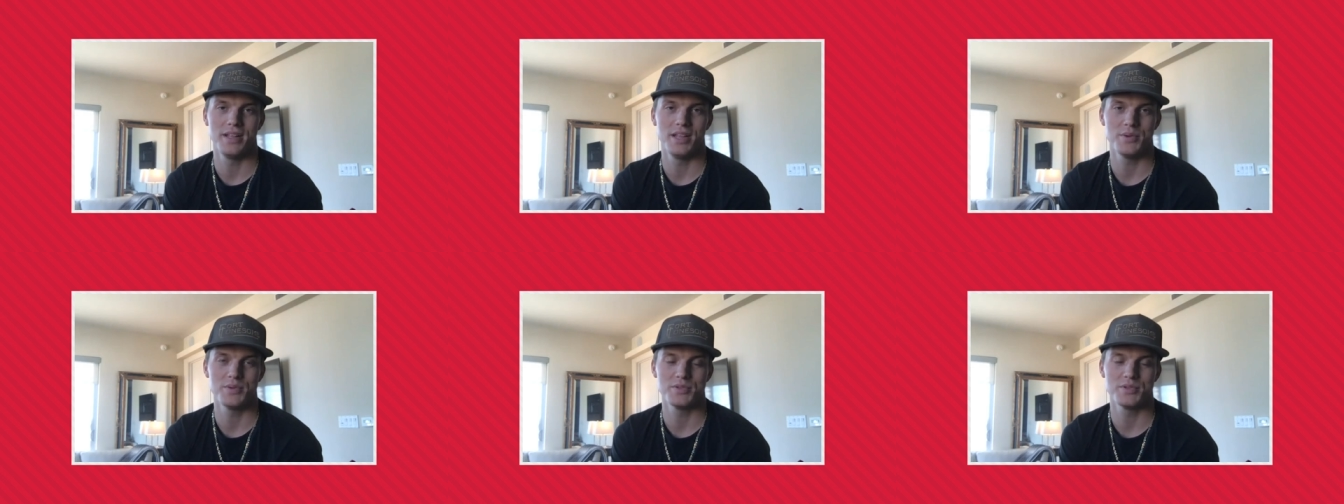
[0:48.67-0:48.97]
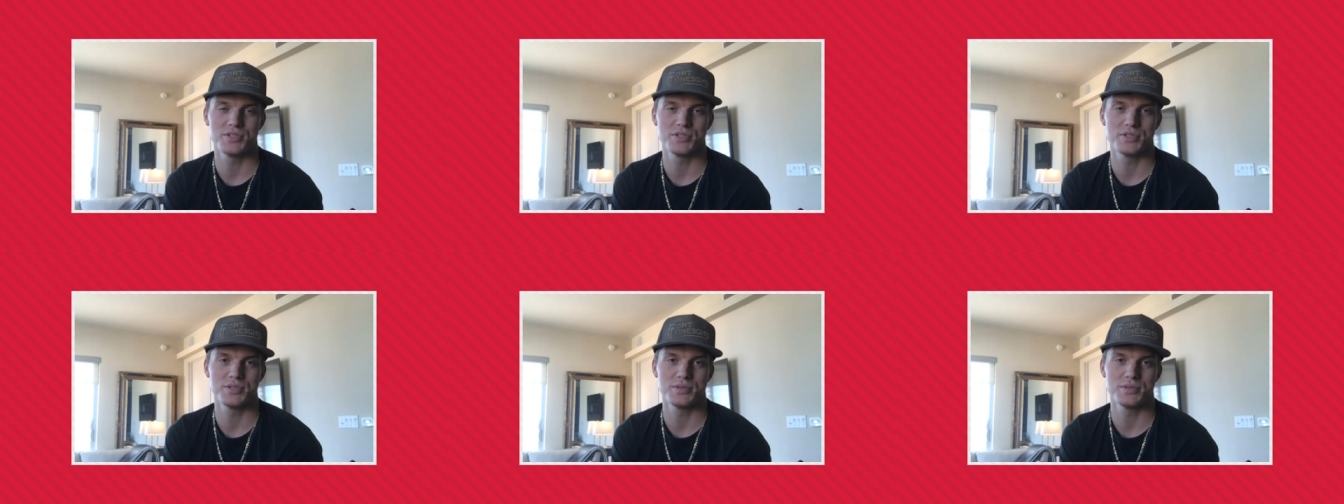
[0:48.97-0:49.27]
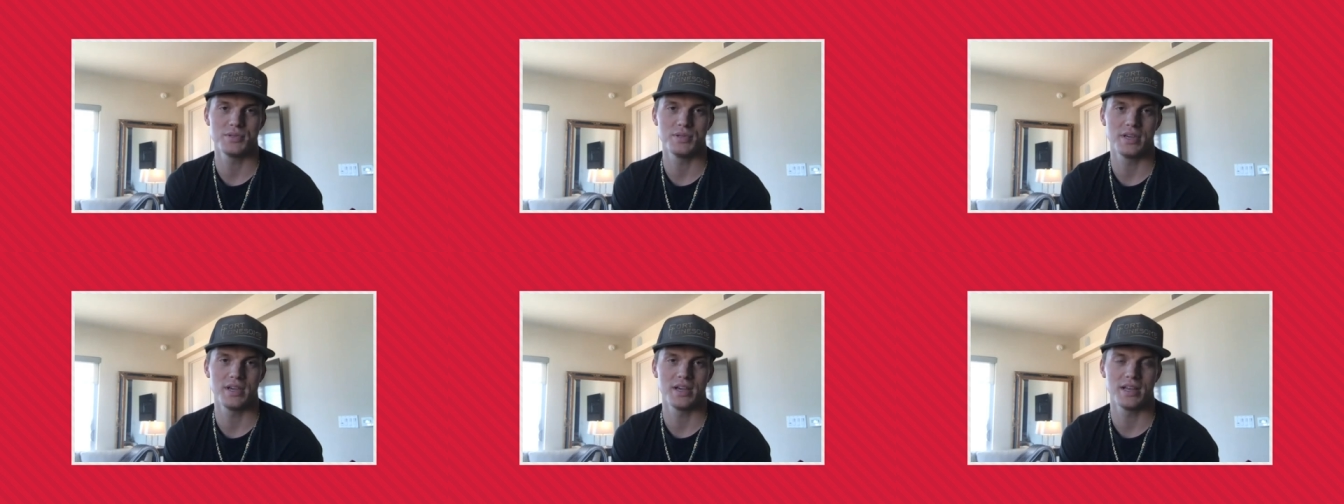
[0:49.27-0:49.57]
and he was
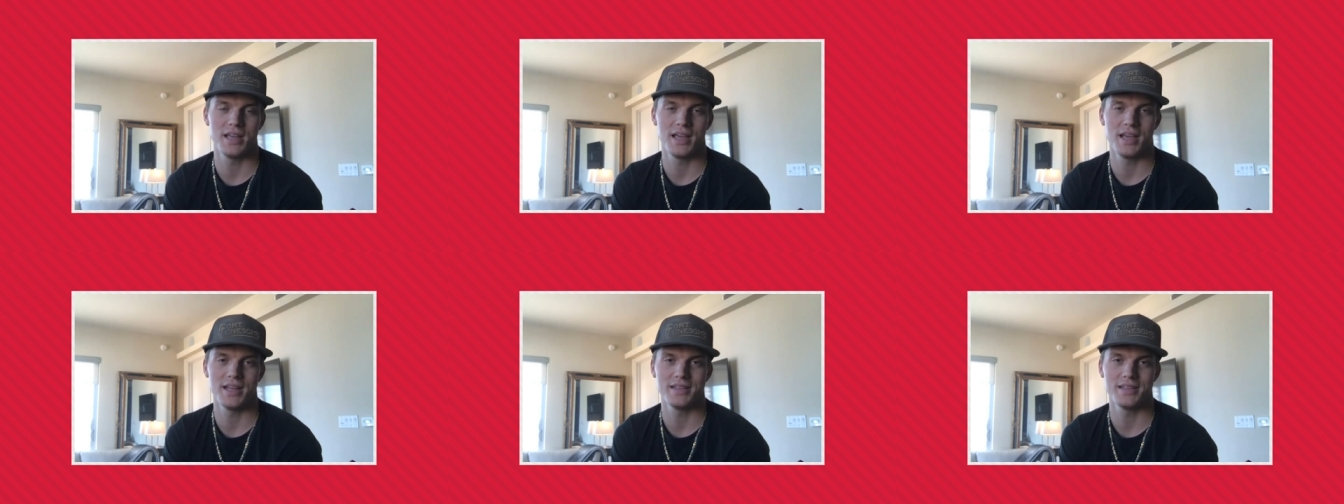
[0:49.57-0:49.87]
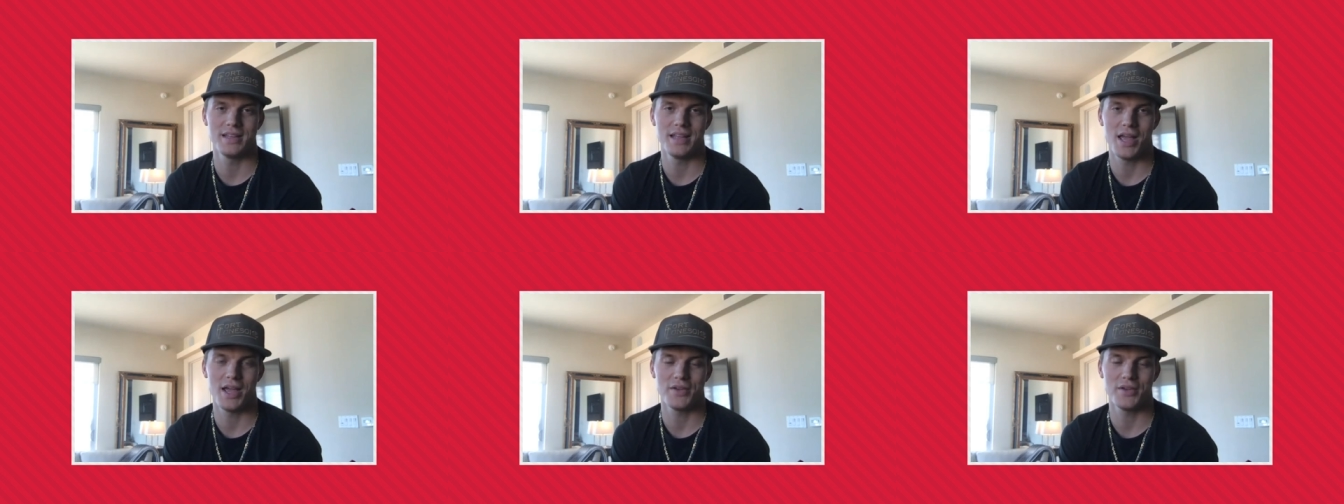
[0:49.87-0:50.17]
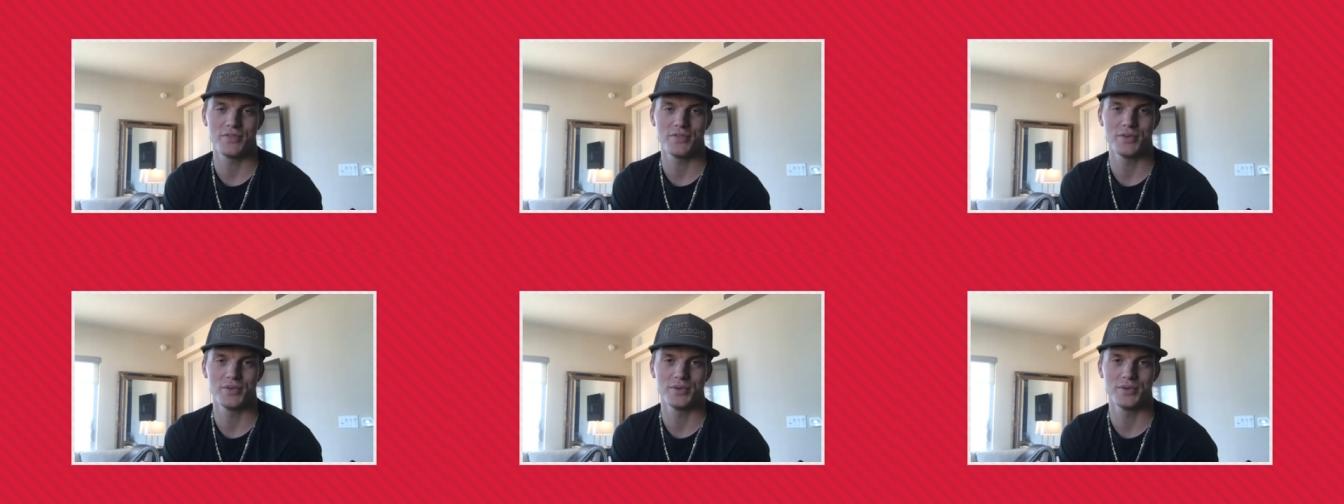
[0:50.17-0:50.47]
kind of had a
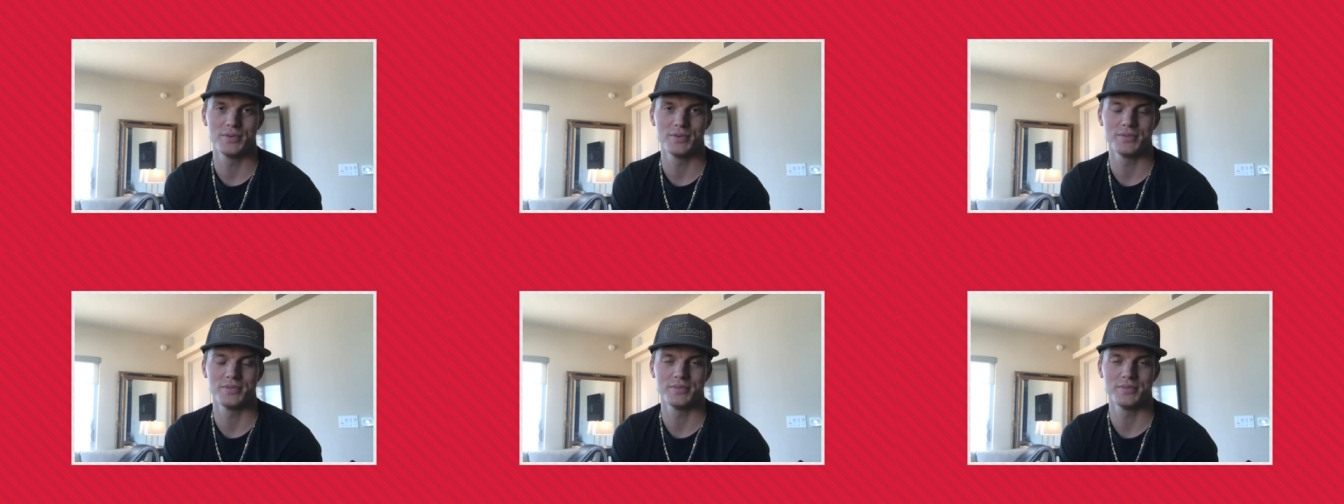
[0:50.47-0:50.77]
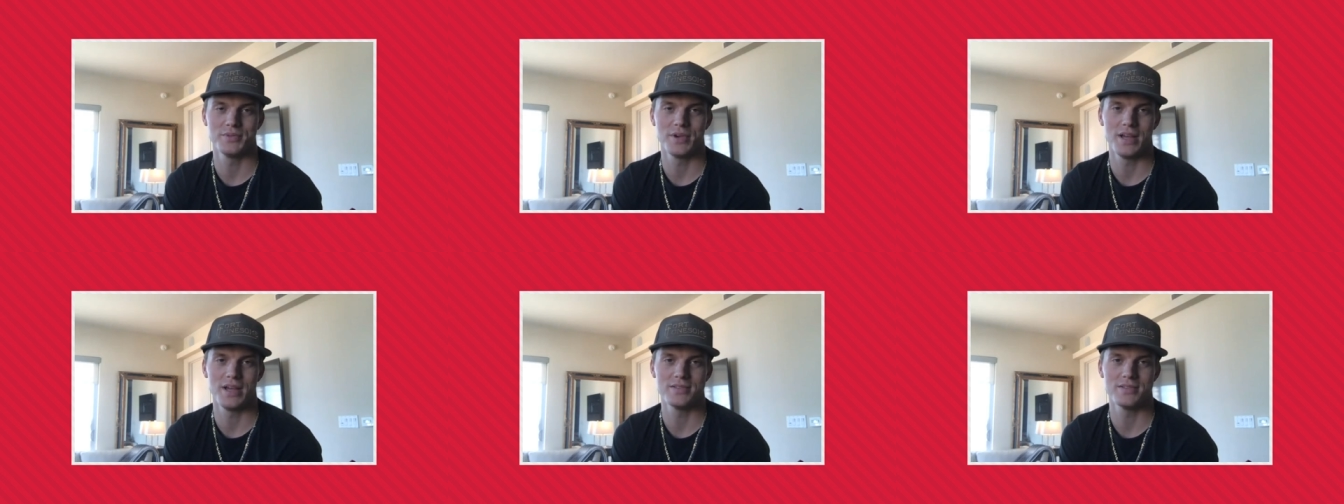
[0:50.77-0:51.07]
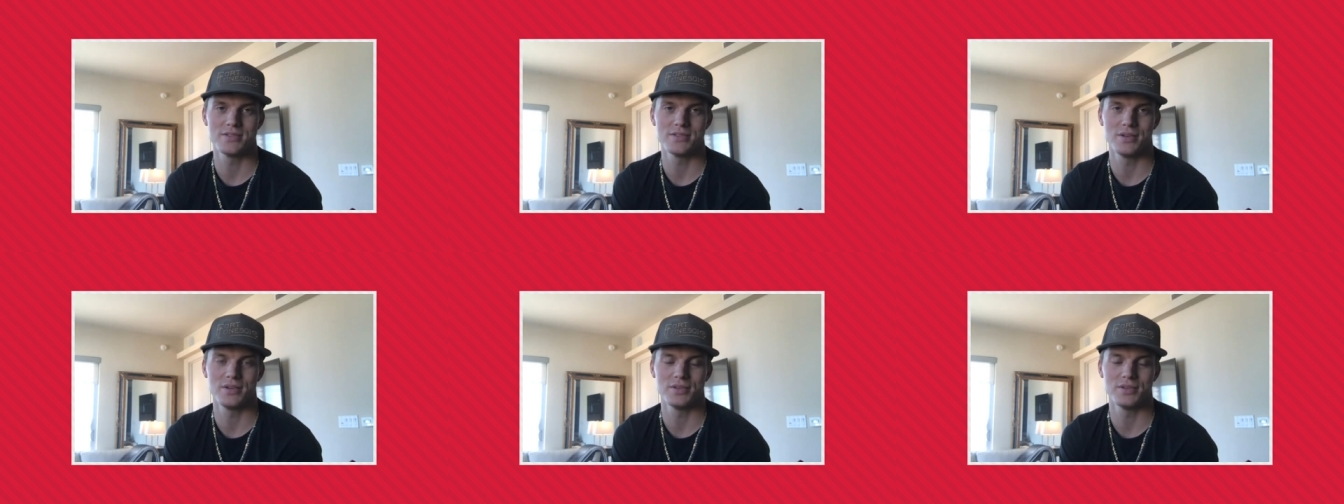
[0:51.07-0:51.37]
knack for
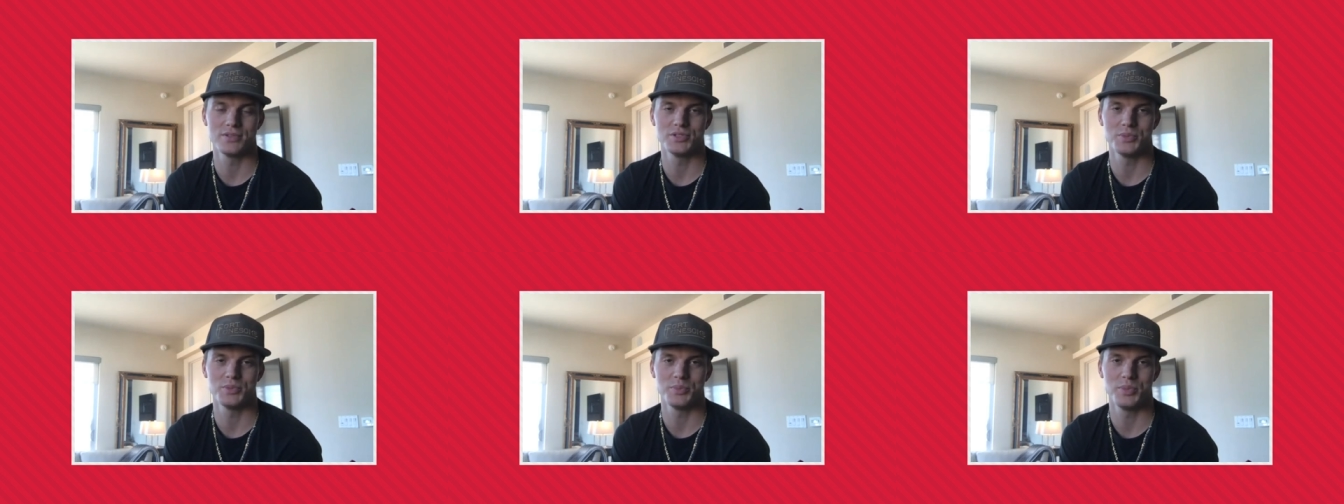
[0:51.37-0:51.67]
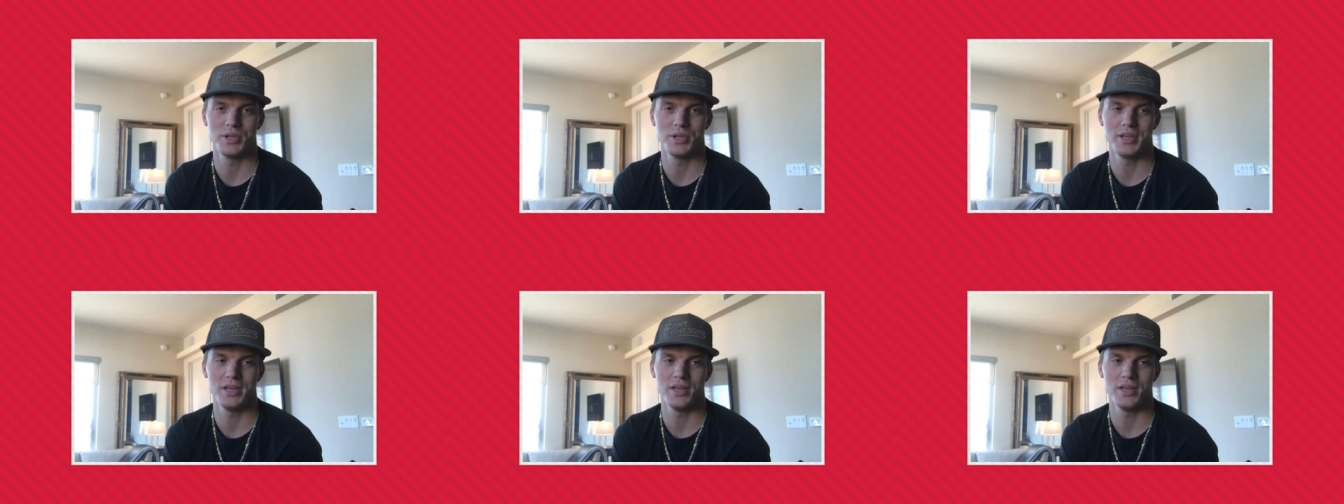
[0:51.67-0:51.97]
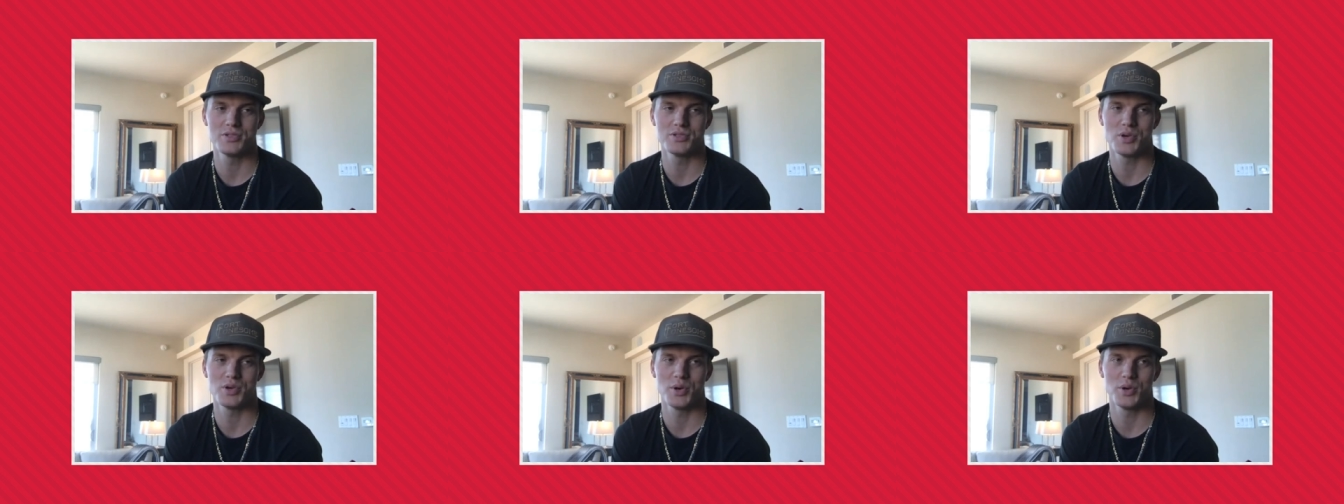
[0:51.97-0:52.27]
writing songs and
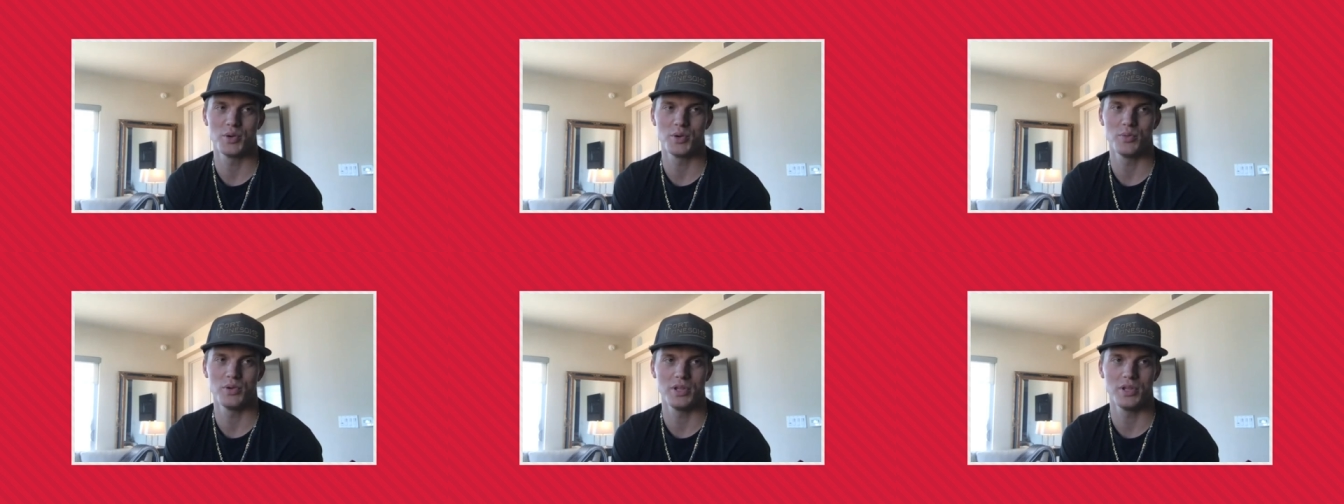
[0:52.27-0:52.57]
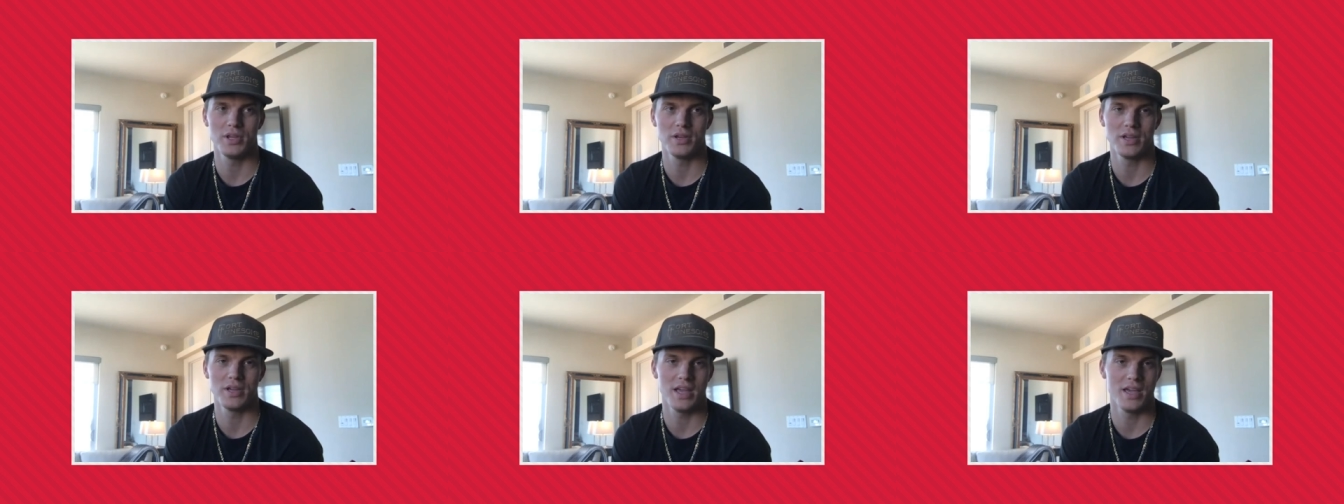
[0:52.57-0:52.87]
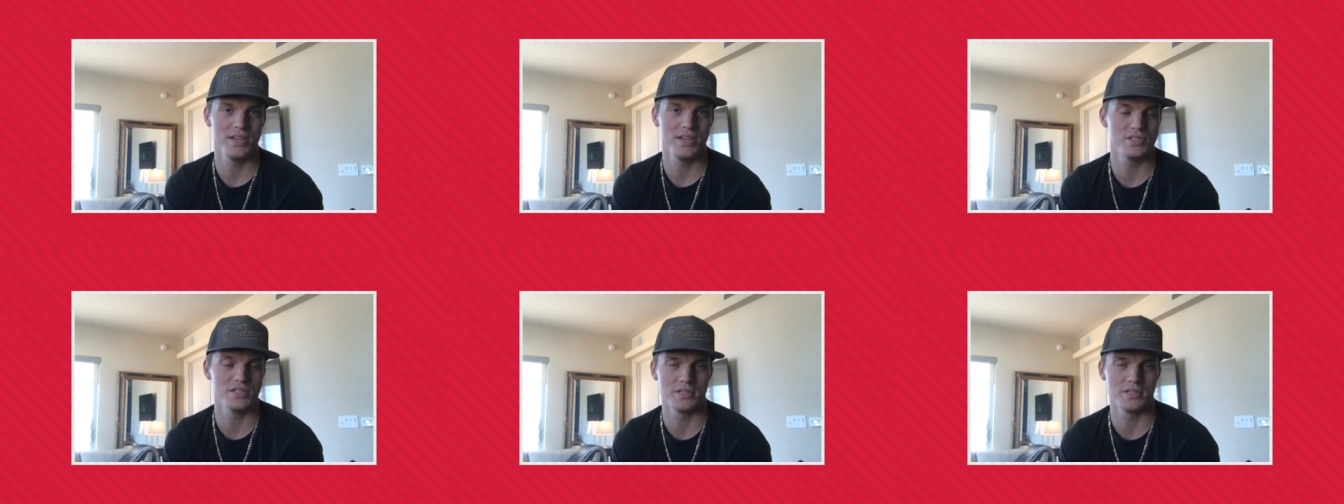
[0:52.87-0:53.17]
playing guitar at a really young
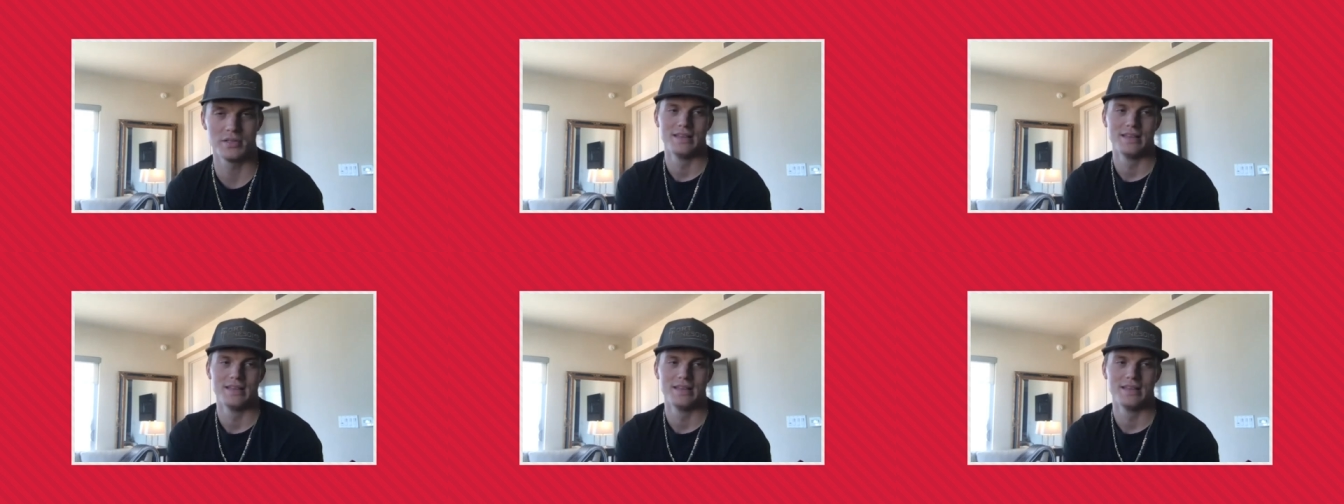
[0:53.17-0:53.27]
age.